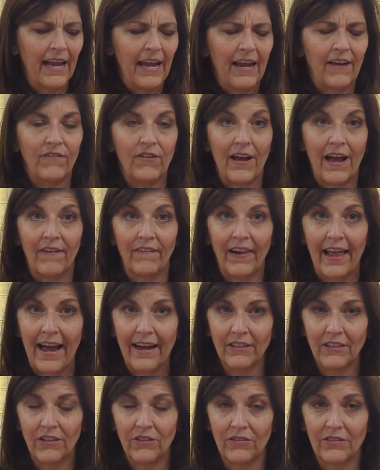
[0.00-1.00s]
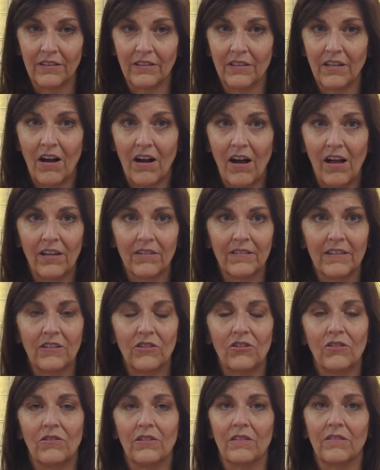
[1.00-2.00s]
If you have lactose
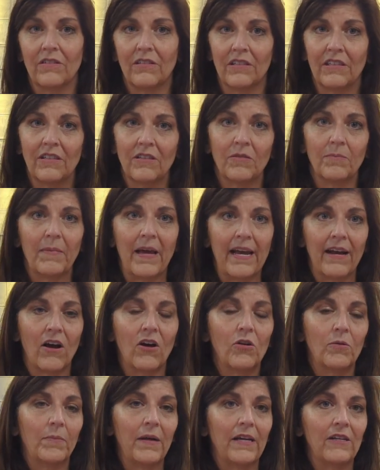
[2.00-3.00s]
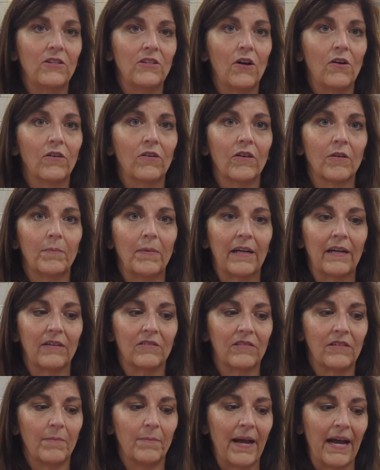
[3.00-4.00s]
intolerance, you can still make homemade yogurt
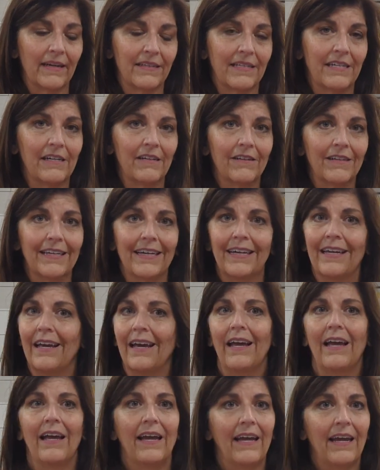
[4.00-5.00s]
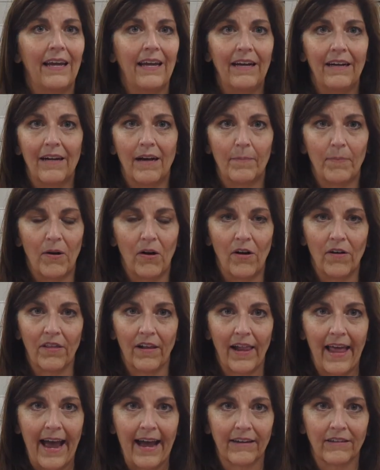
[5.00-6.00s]
because the bacteria eat up all the
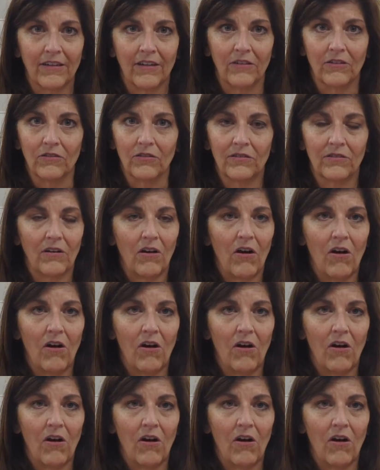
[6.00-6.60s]
lactose.